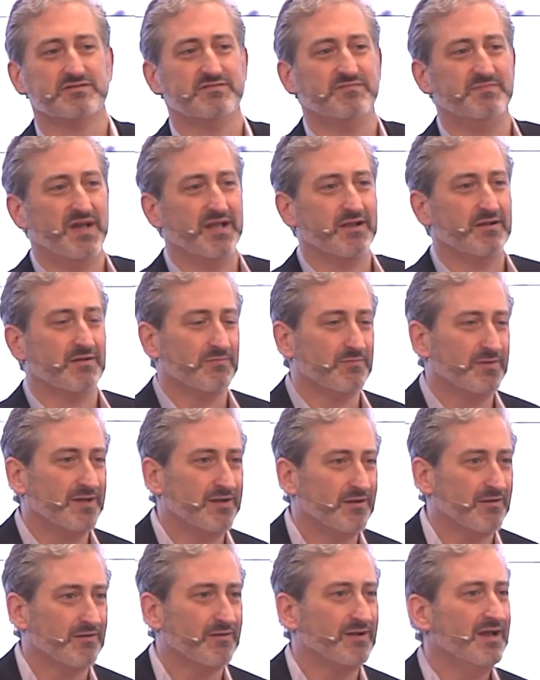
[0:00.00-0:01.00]
of my
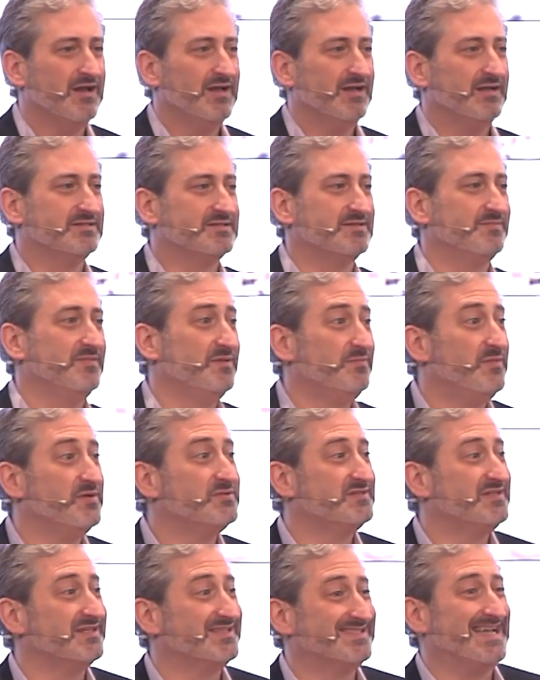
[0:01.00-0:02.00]
career and some of the
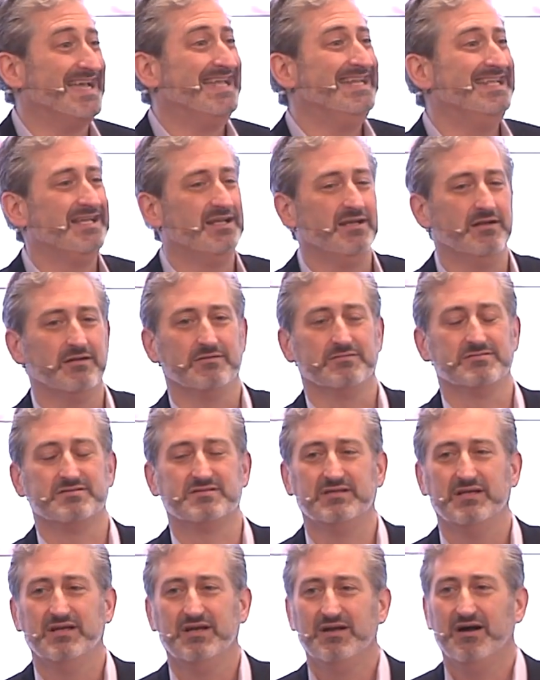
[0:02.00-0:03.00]
most exciting
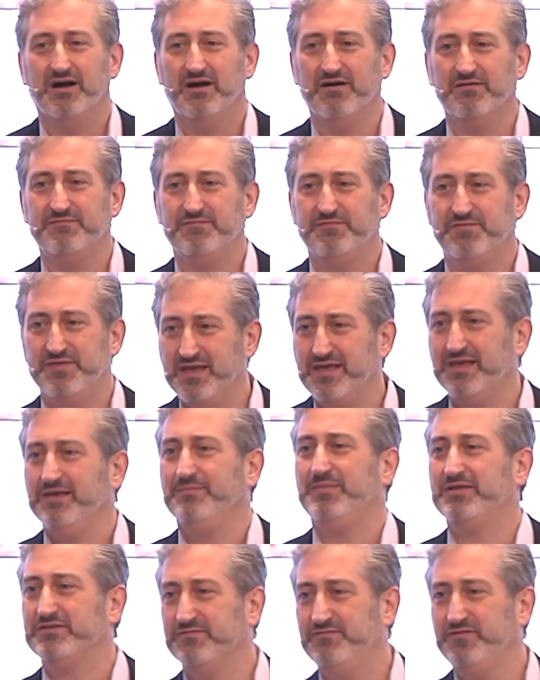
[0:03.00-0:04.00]
years of thinking
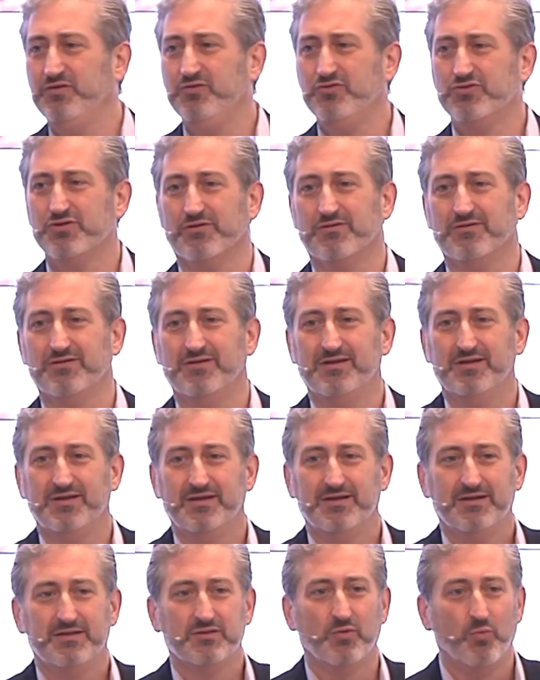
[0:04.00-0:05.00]
about the future.
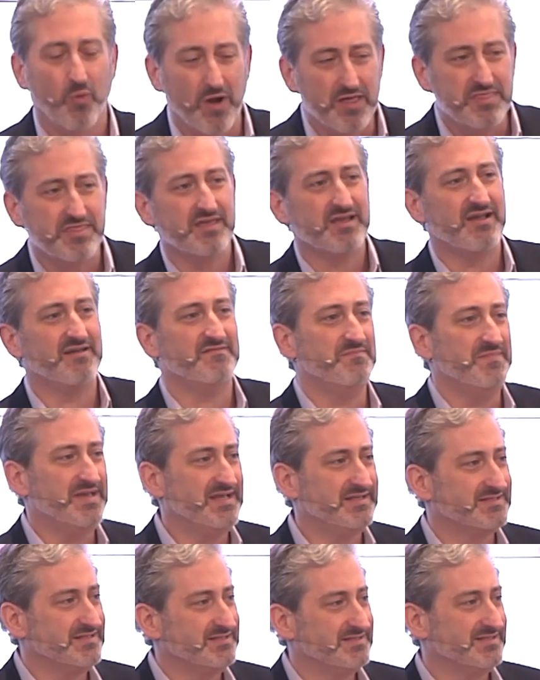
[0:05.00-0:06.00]
The one thing I've
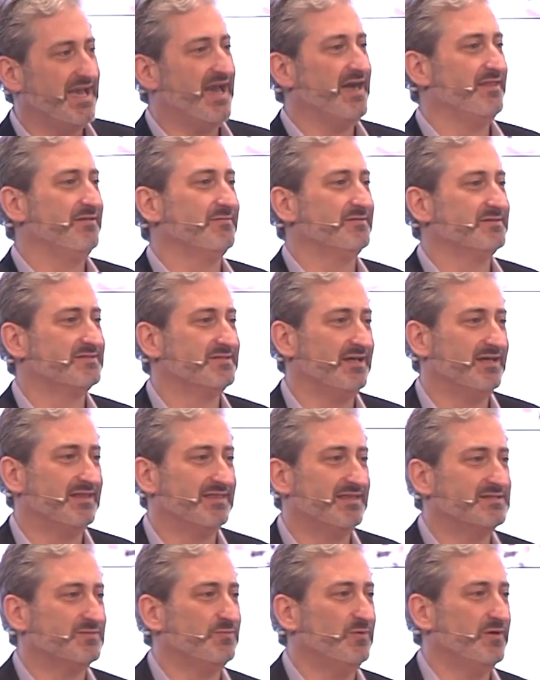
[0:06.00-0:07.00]
missed is gatherings like
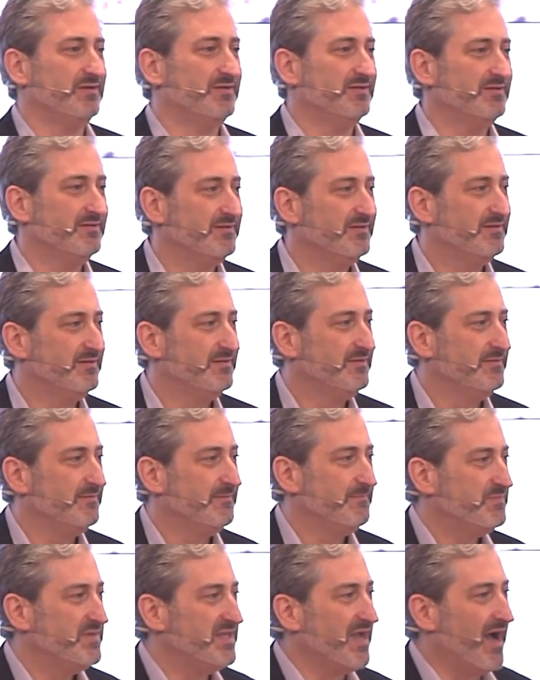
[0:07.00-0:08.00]
this one.
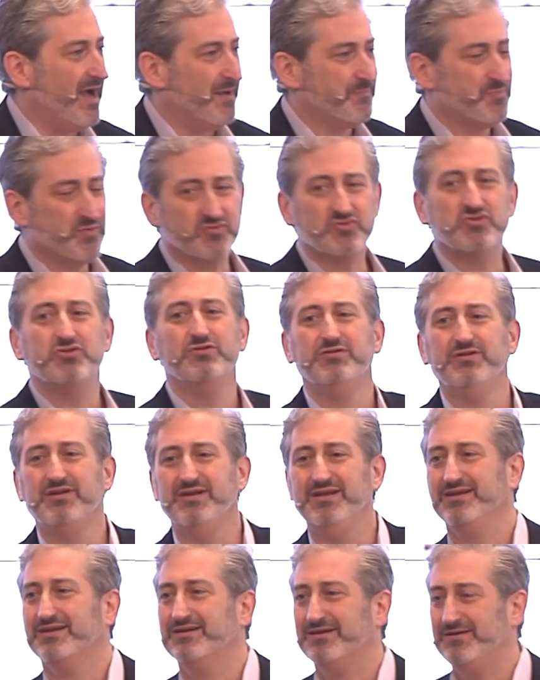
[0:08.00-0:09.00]
The
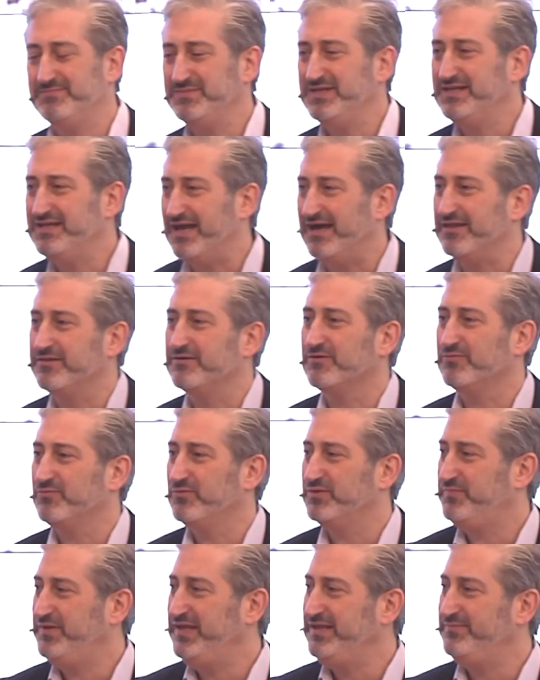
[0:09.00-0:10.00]
opportunity to come together
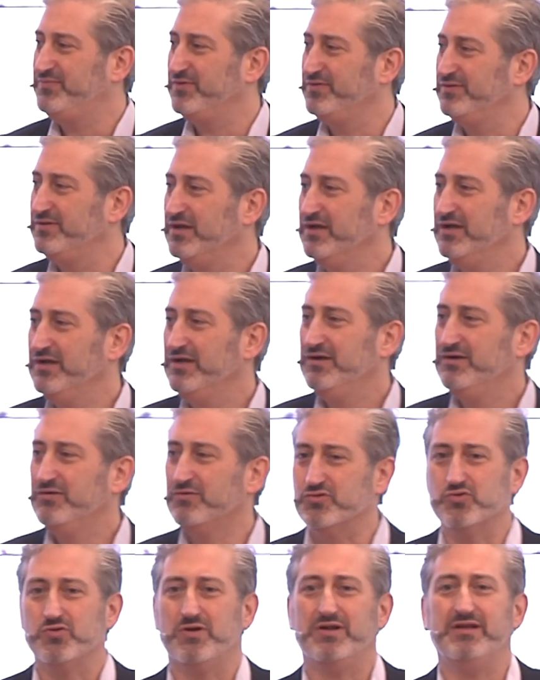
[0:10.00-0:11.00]
with people who
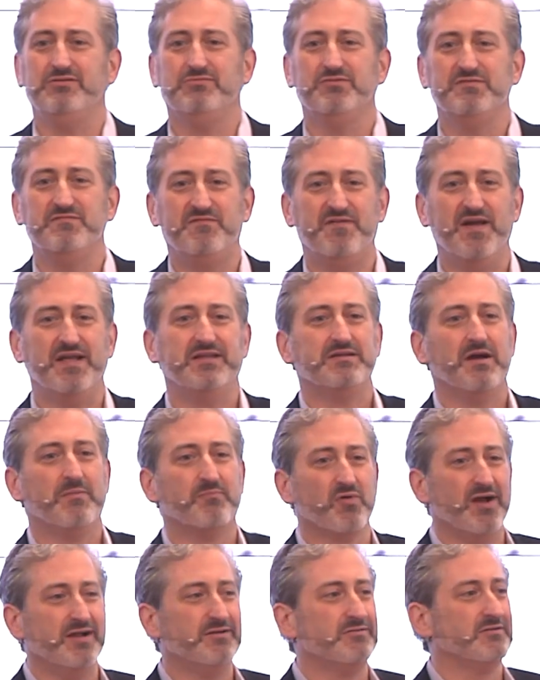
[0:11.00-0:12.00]
are trying to invent a
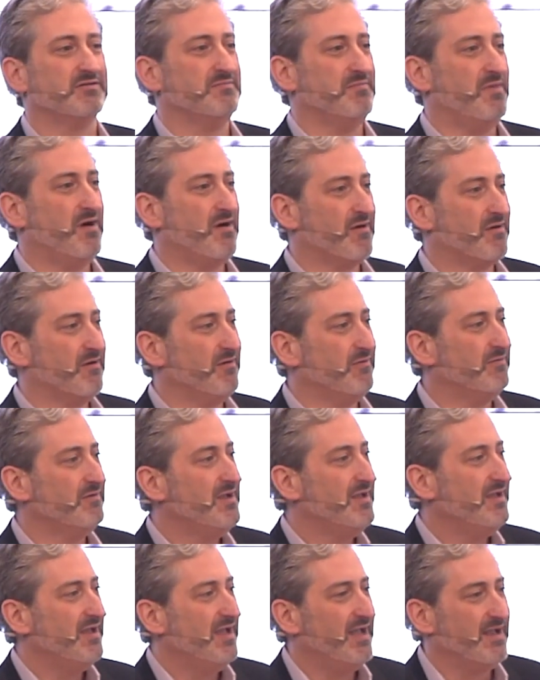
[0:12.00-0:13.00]
brighter tomorrow
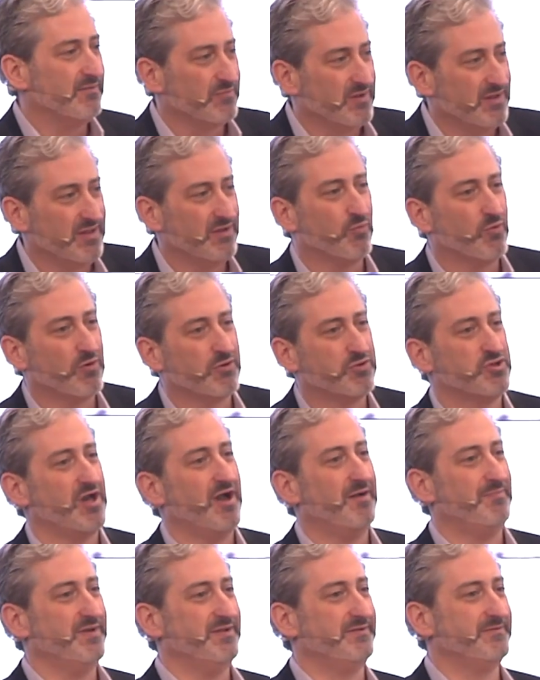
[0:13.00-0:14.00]
and really
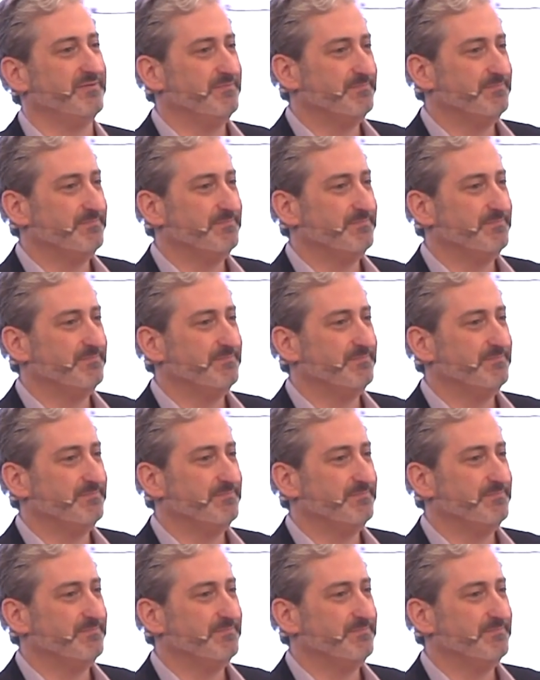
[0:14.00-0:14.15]
workshop it.